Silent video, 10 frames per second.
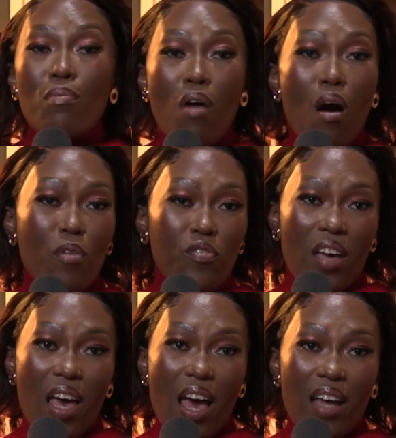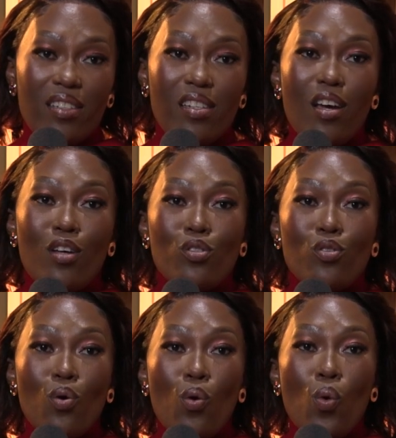the palm of your hand.
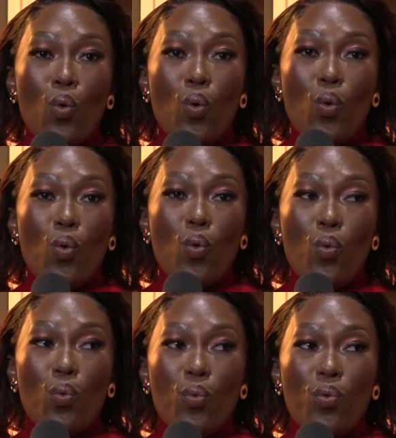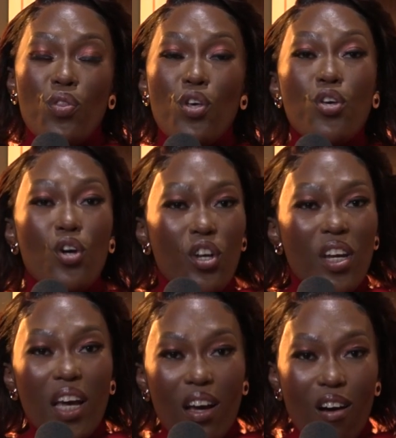So the
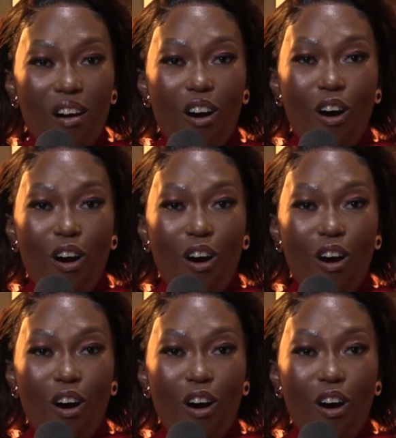yearning